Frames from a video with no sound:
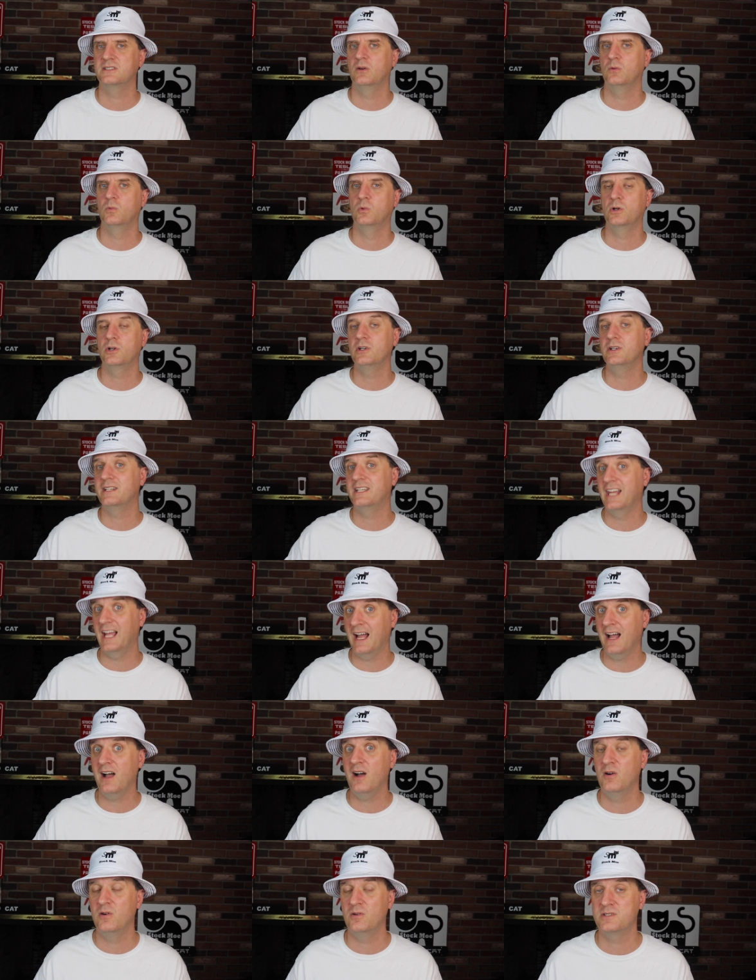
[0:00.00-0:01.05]
were
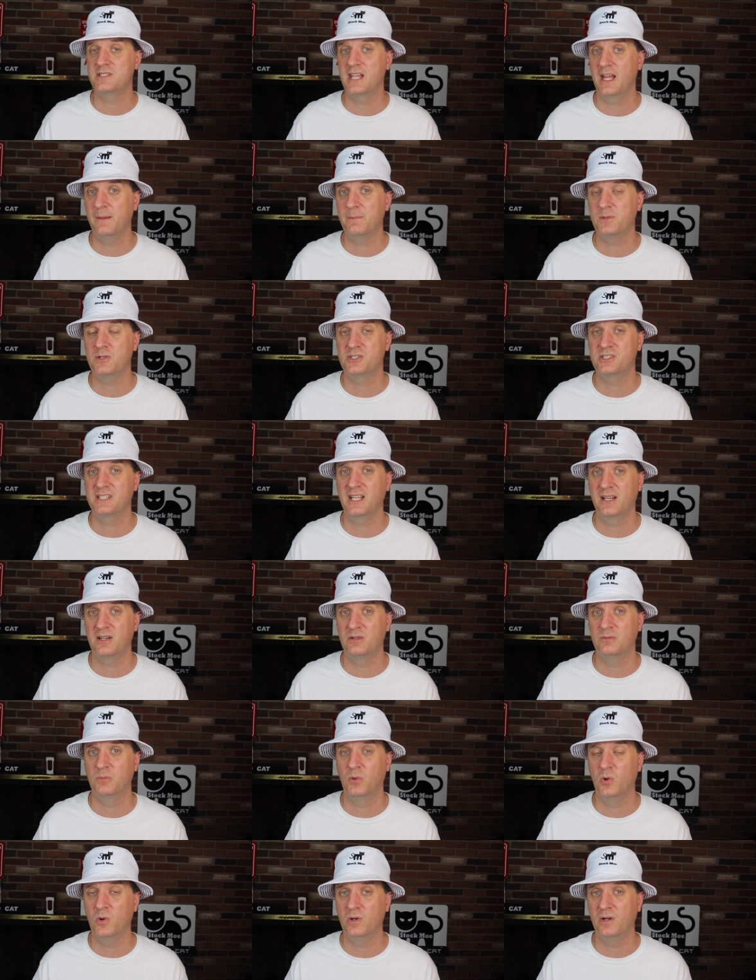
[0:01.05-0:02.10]
down 10%
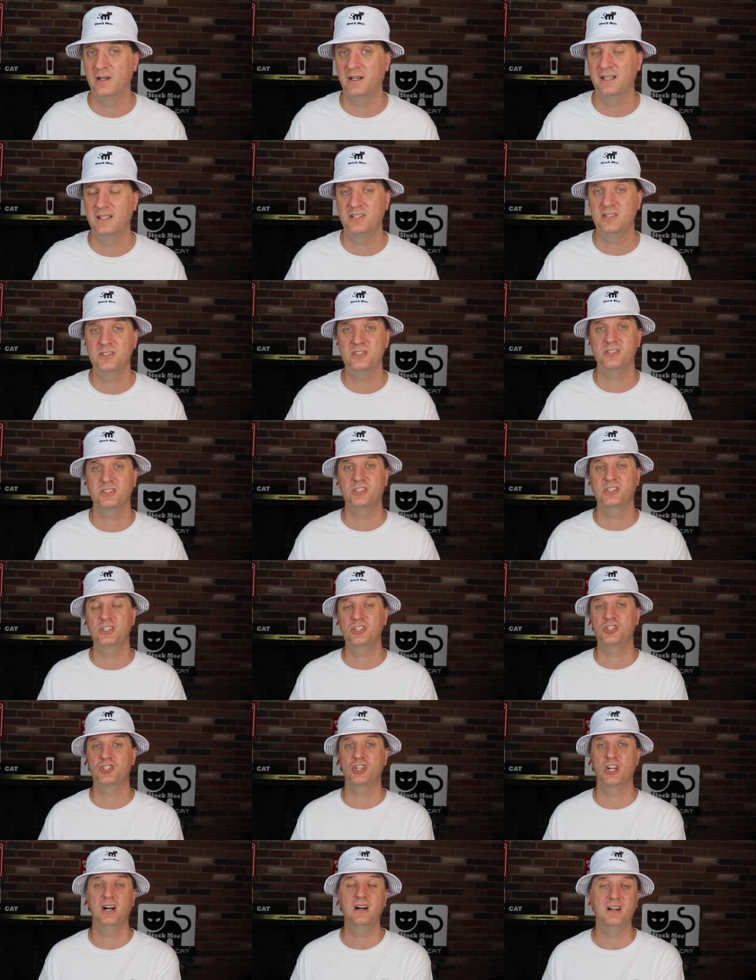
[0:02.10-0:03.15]
or more, and there's a
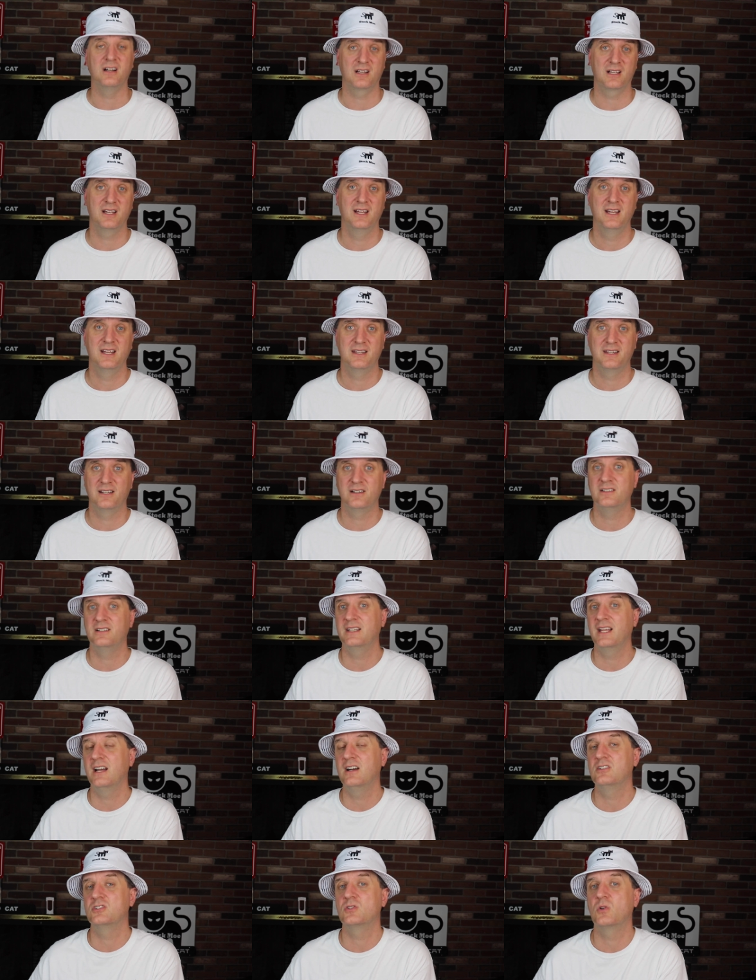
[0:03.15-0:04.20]
good chunk that are
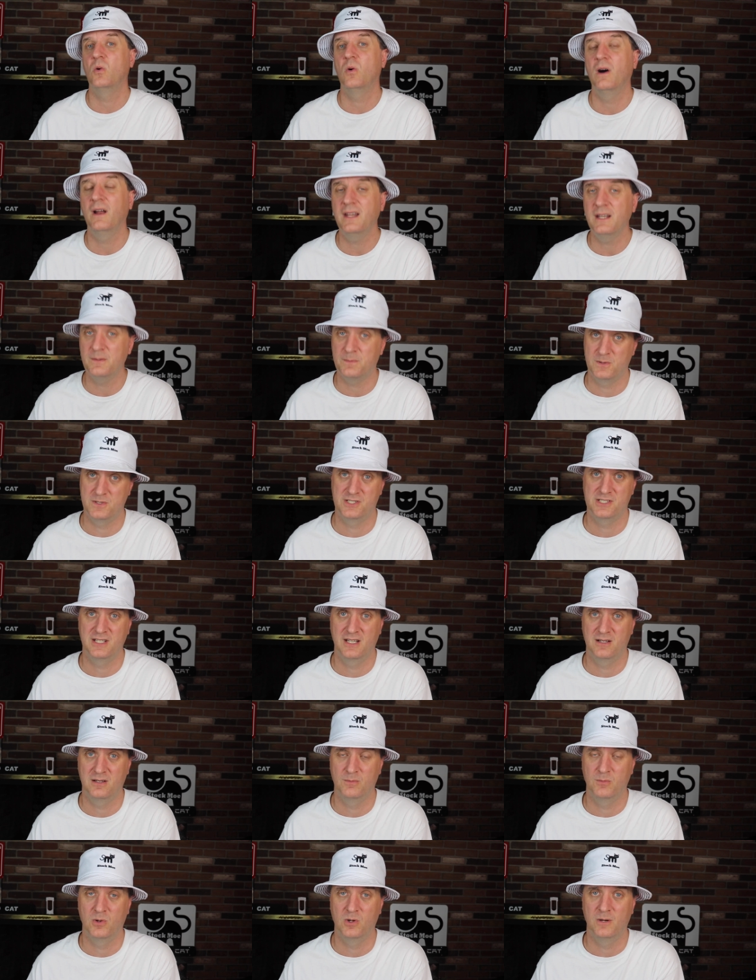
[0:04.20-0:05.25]
down
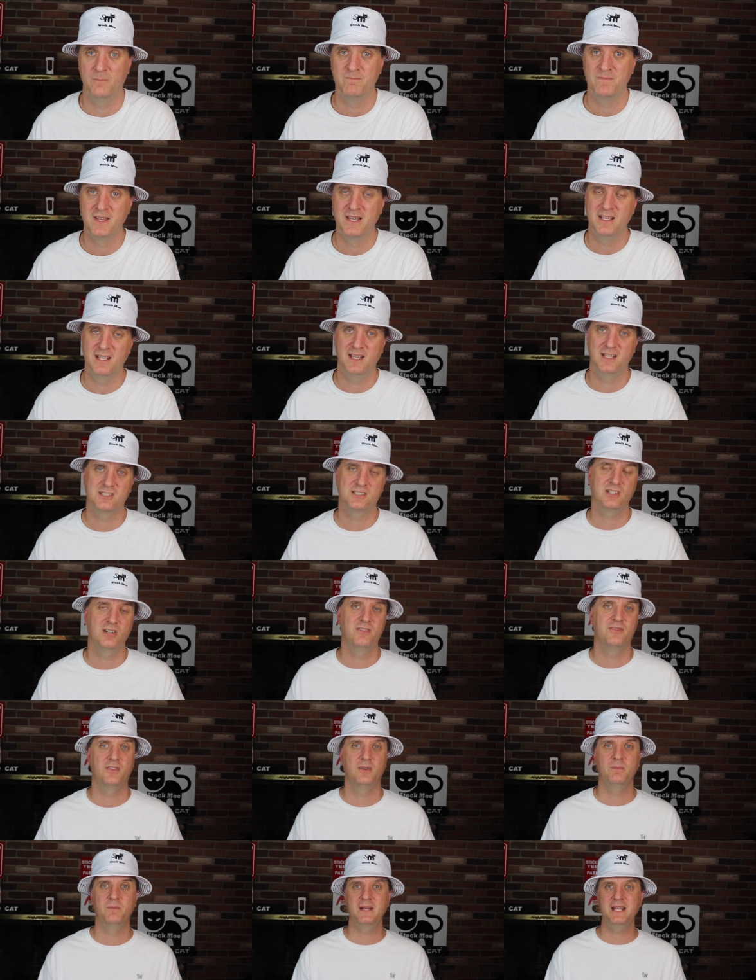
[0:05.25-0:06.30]
20% or more. And so
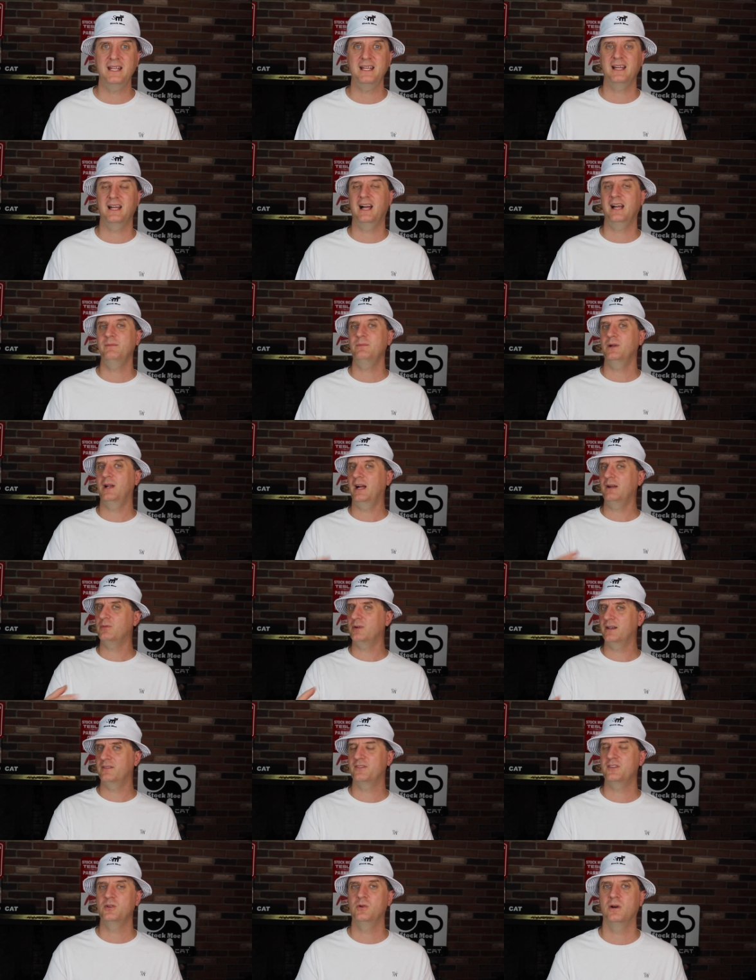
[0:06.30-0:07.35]
for me, I've
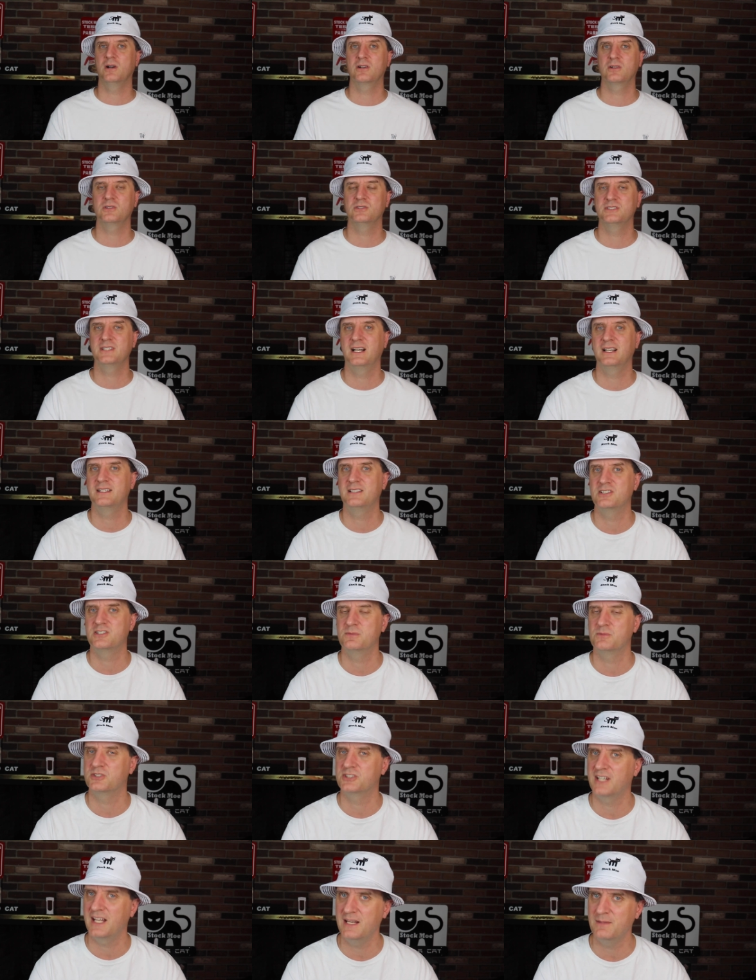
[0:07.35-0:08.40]
read a few articles out there,
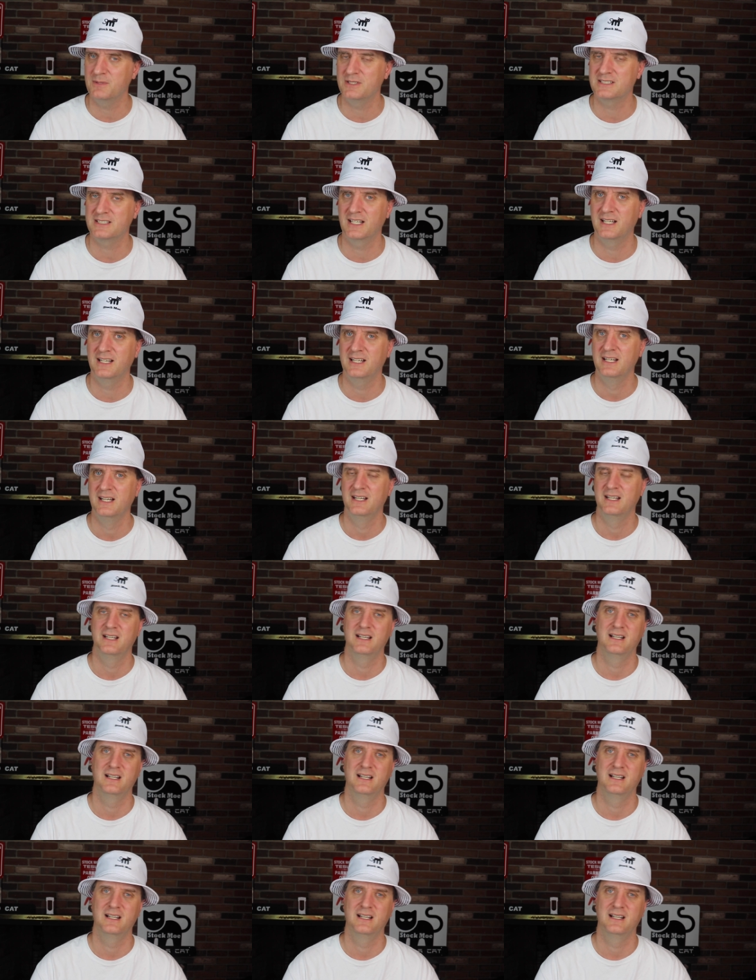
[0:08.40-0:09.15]
some statements that